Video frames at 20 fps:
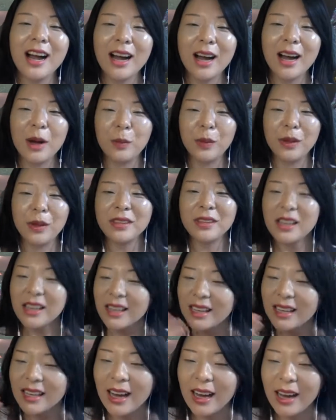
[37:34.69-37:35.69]
And
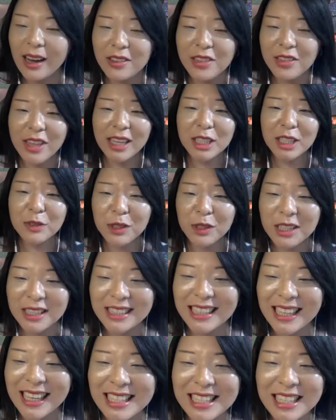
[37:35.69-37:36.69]
thanks for the
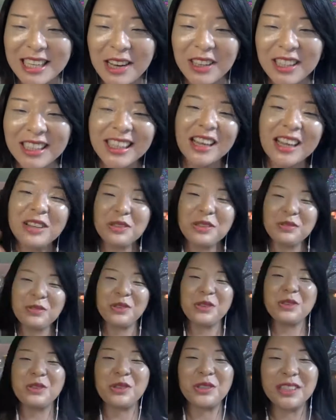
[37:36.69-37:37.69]
DSL collection
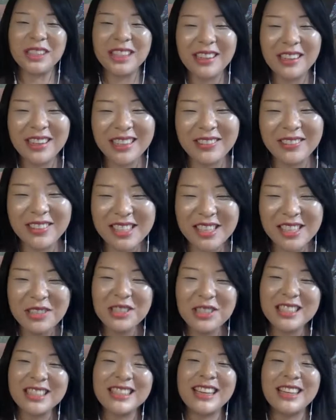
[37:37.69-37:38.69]
for joining our
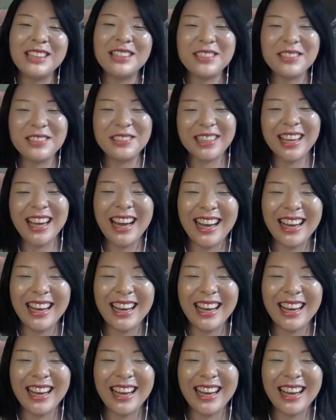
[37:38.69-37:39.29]
conversation today too.